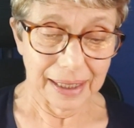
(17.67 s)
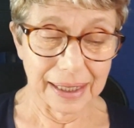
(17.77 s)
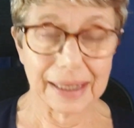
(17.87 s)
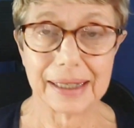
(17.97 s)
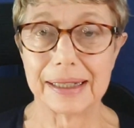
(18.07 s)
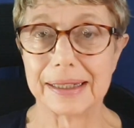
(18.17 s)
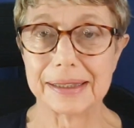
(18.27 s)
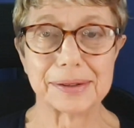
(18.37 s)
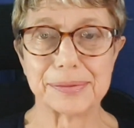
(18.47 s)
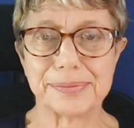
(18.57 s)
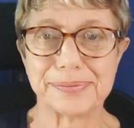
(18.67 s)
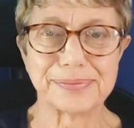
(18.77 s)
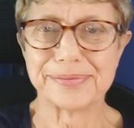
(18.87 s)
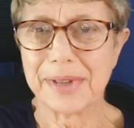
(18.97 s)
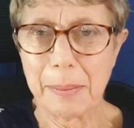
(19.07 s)
Ah,
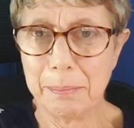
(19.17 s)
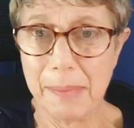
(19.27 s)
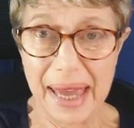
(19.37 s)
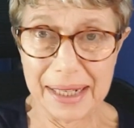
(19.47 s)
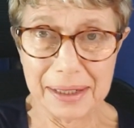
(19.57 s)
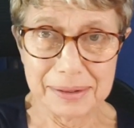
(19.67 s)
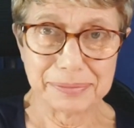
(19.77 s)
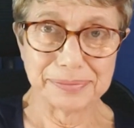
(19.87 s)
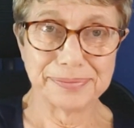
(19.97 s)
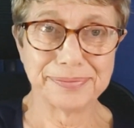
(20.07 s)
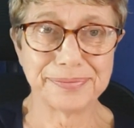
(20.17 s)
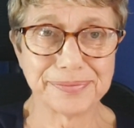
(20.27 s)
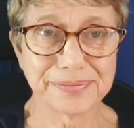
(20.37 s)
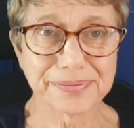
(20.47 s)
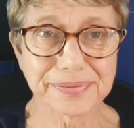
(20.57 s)
men.
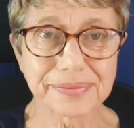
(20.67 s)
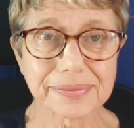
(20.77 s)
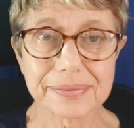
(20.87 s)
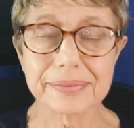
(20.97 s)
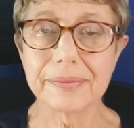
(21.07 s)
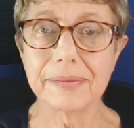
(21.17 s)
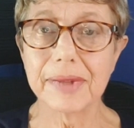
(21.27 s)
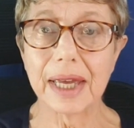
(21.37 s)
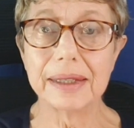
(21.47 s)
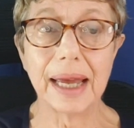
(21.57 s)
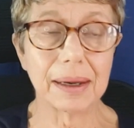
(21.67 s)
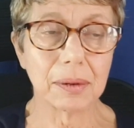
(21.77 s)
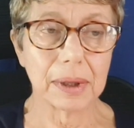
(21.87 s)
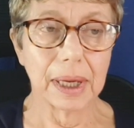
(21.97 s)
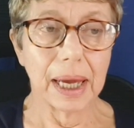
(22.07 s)
Mm.
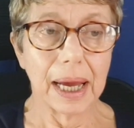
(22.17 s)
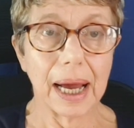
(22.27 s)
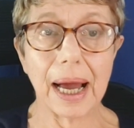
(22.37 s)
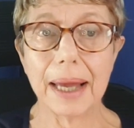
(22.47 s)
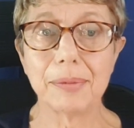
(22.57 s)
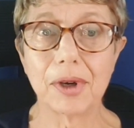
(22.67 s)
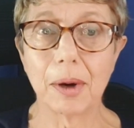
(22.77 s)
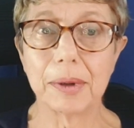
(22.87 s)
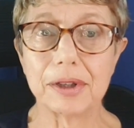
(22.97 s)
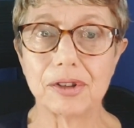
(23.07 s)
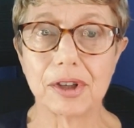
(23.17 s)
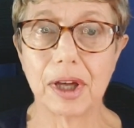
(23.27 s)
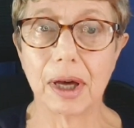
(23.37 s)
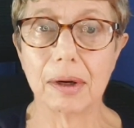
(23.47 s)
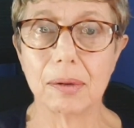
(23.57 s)
Now, I'm going to
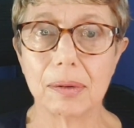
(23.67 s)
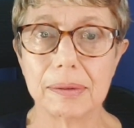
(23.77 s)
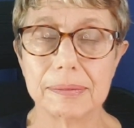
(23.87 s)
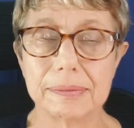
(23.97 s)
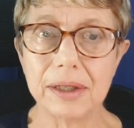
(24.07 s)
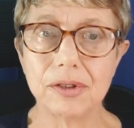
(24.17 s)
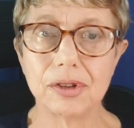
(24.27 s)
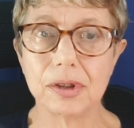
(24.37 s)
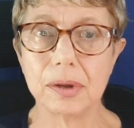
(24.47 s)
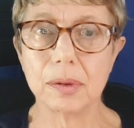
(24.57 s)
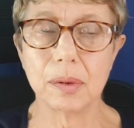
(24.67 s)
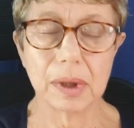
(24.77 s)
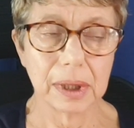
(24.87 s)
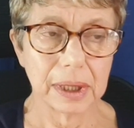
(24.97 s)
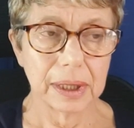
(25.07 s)
go into
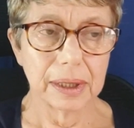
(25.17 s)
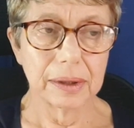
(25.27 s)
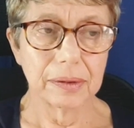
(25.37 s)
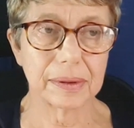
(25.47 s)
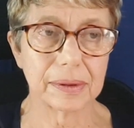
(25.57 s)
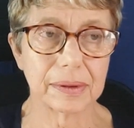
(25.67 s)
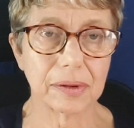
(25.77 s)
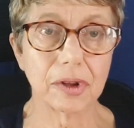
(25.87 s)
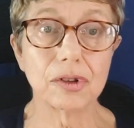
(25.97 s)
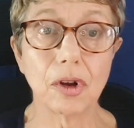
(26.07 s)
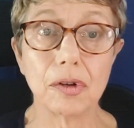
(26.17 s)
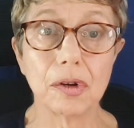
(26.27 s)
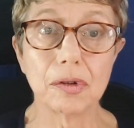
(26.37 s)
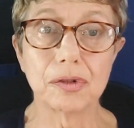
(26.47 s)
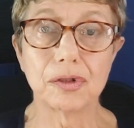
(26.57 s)
the
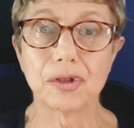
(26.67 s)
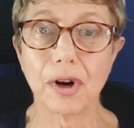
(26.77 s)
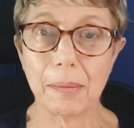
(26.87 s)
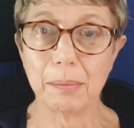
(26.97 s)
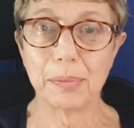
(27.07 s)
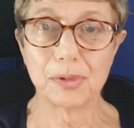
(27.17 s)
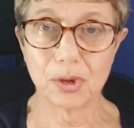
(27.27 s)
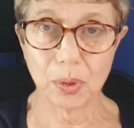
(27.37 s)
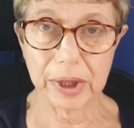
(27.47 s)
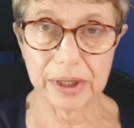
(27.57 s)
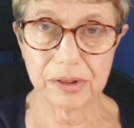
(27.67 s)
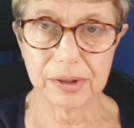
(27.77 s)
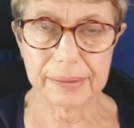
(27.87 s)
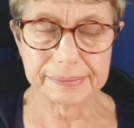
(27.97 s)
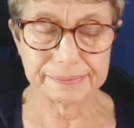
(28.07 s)
Donald Trump tweet